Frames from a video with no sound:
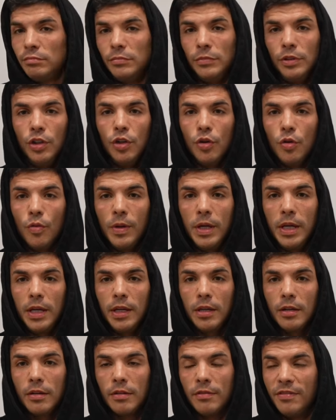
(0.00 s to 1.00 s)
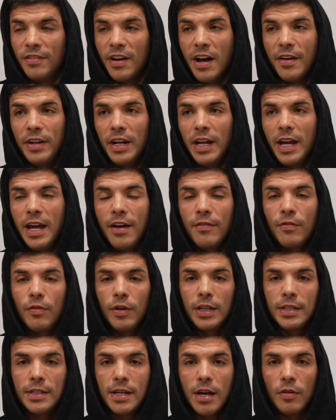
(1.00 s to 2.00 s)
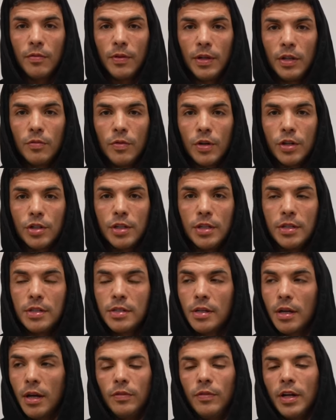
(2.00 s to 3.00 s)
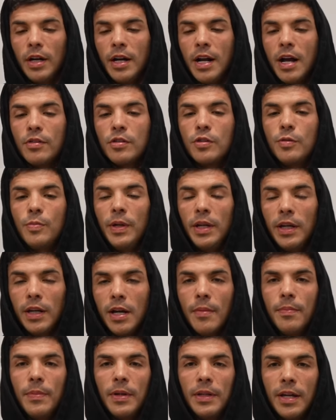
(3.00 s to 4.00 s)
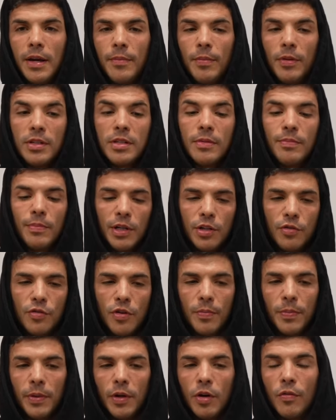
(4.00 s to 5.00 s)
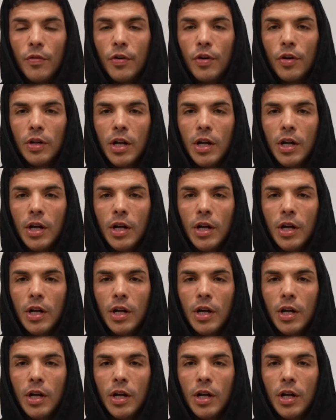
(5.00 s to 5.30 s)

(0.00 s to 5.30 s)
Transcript: new week, five and a half weeks out when you watch this. We are now speeding up metabolism but dropping overall